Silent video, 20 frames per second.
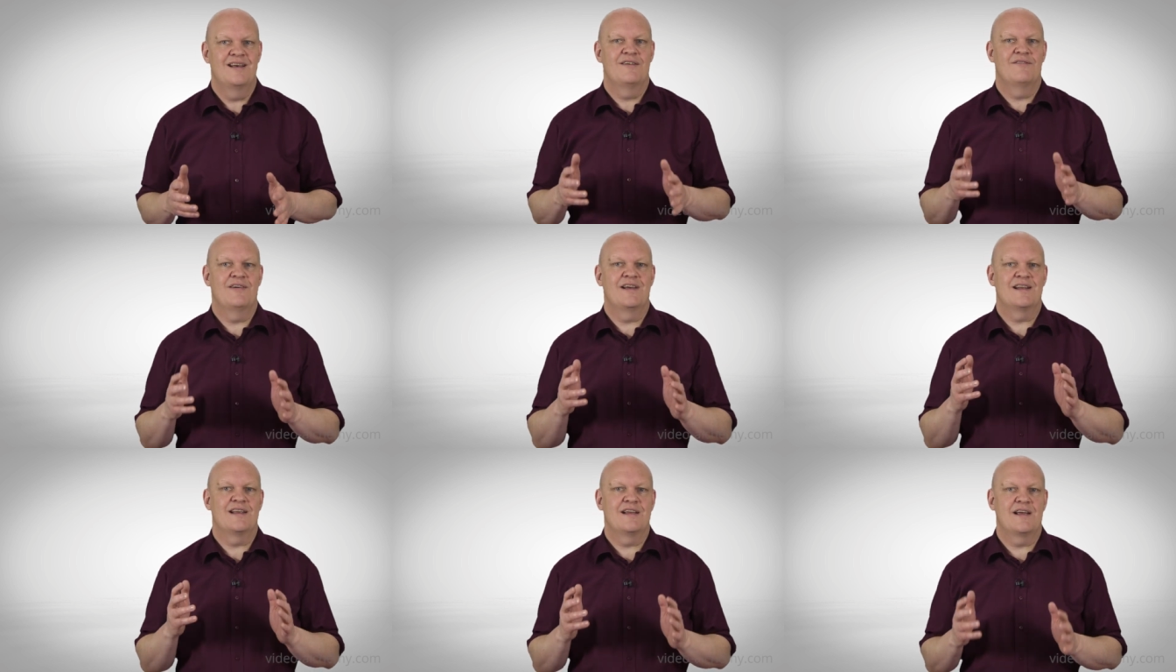
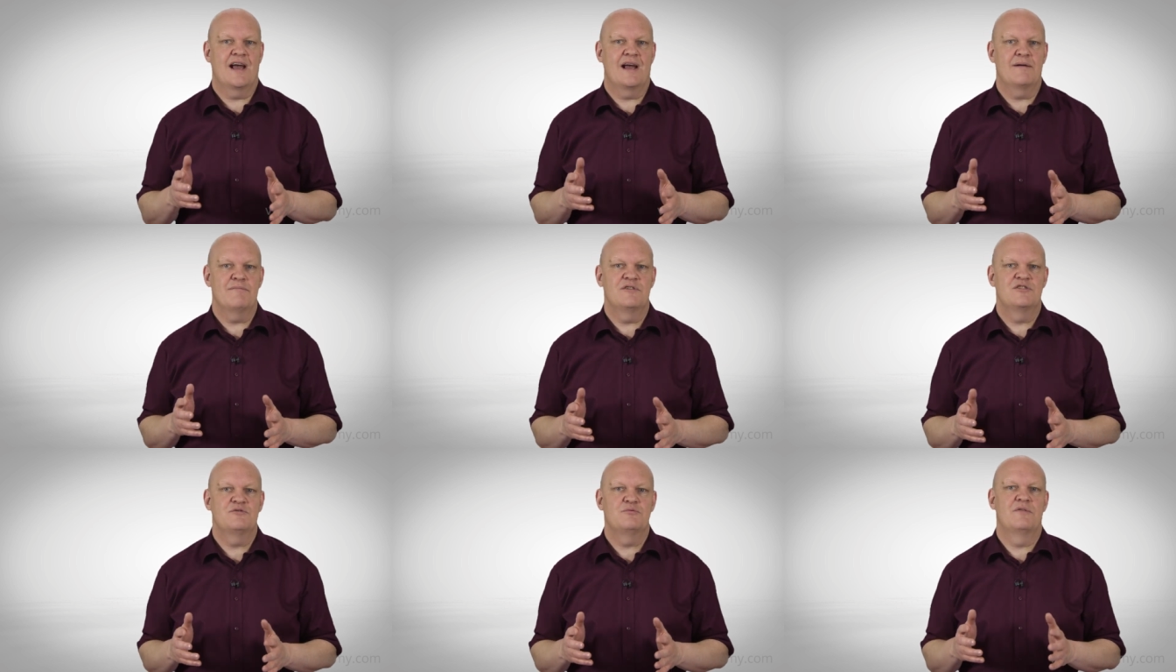then
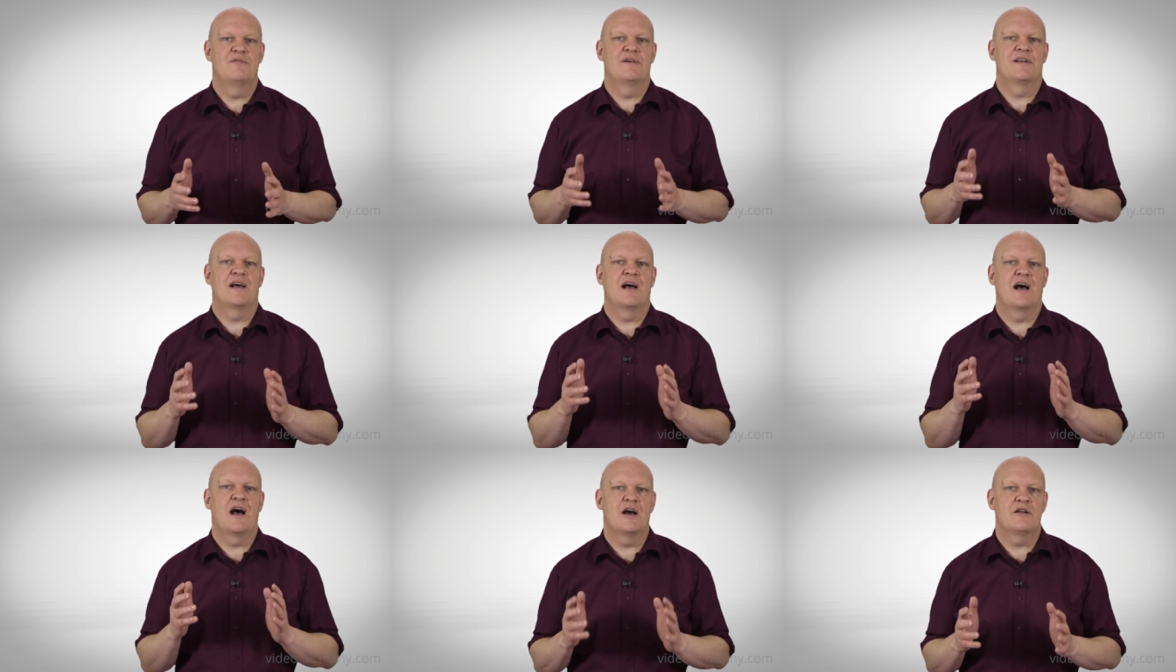cameras with
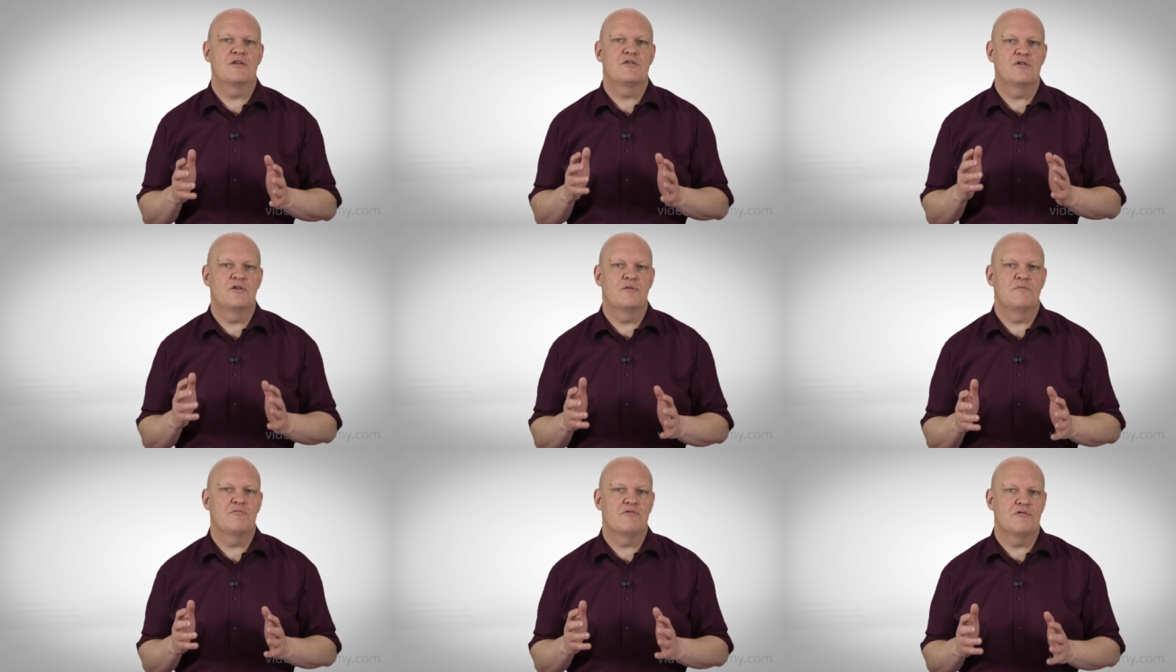an
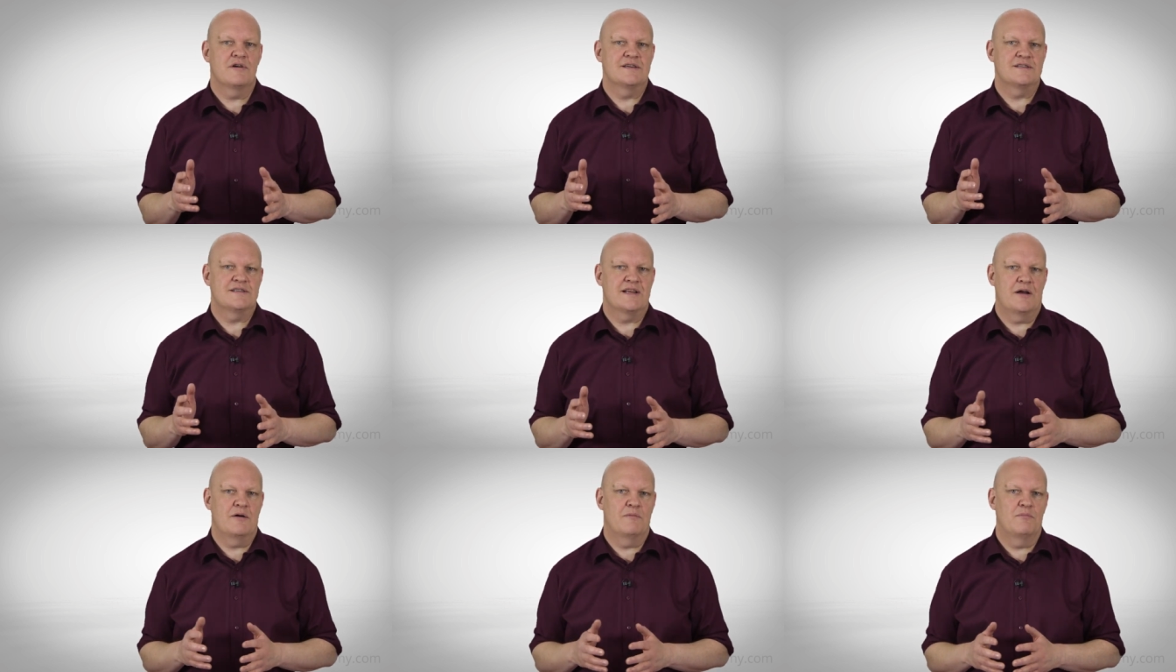
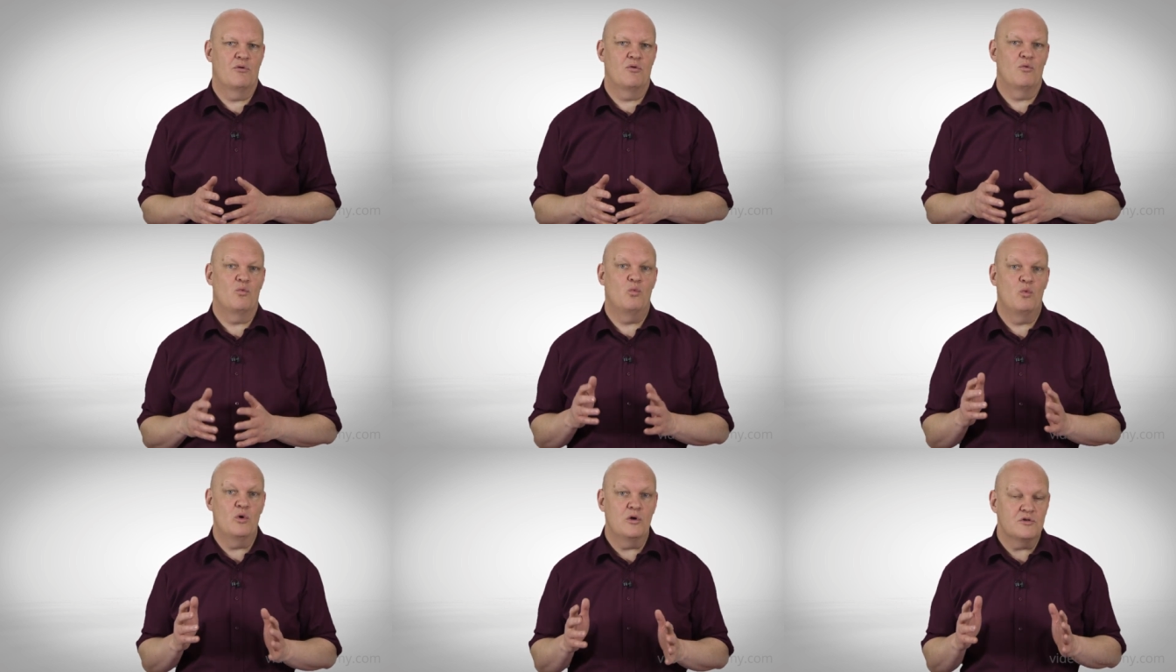uncompressed
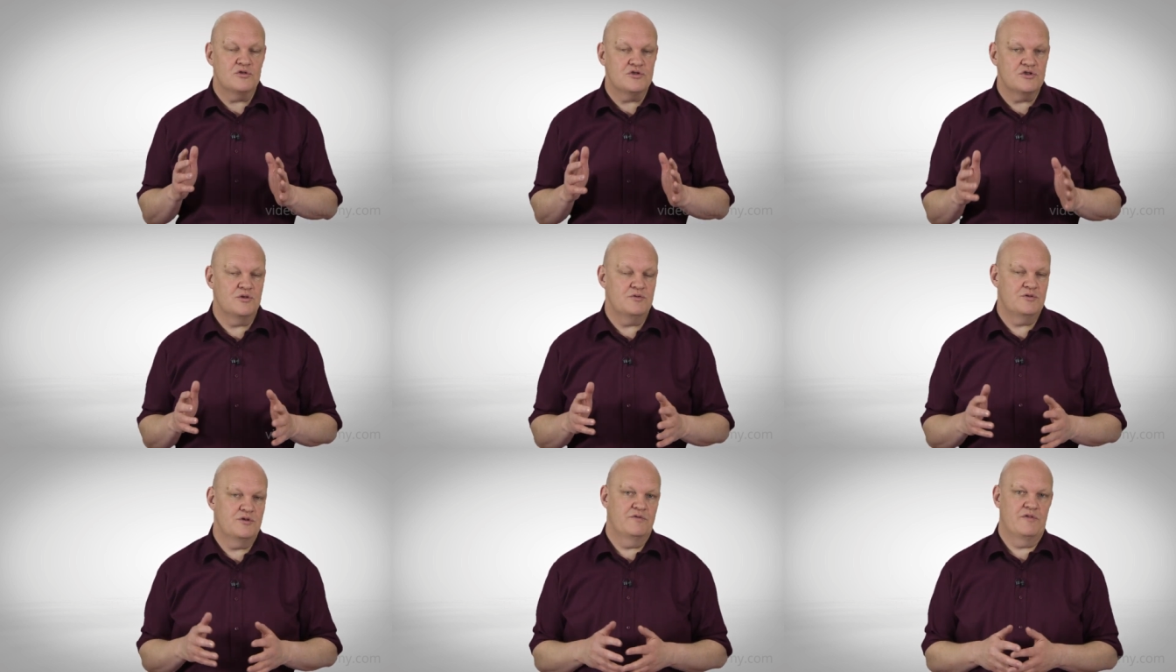output will
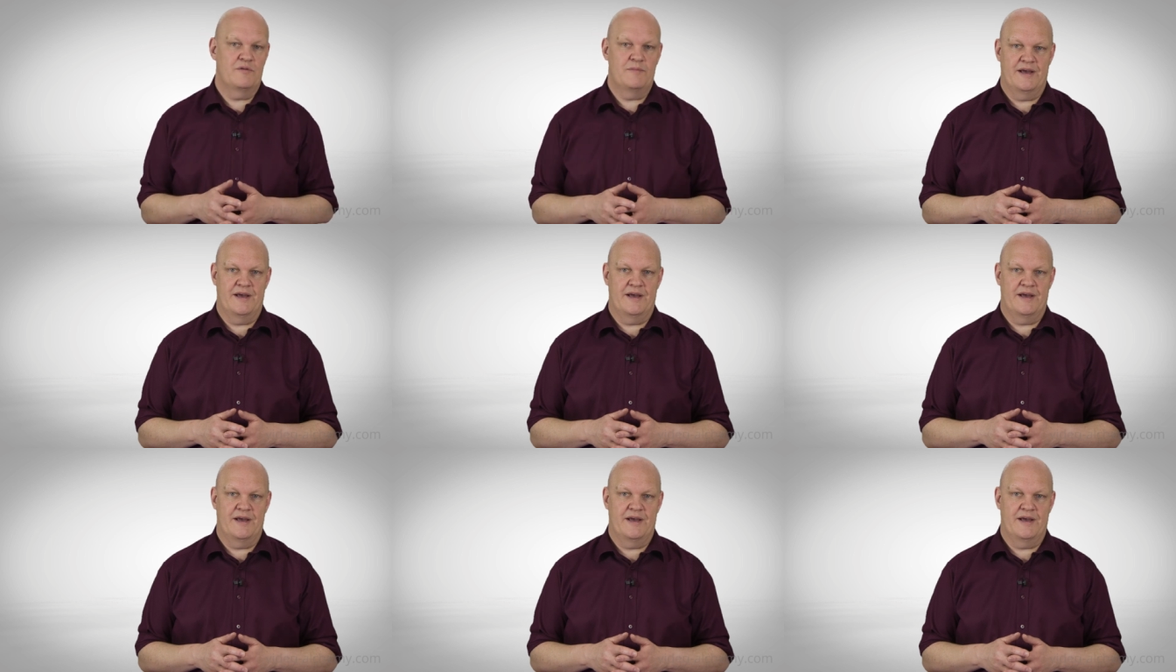suit you the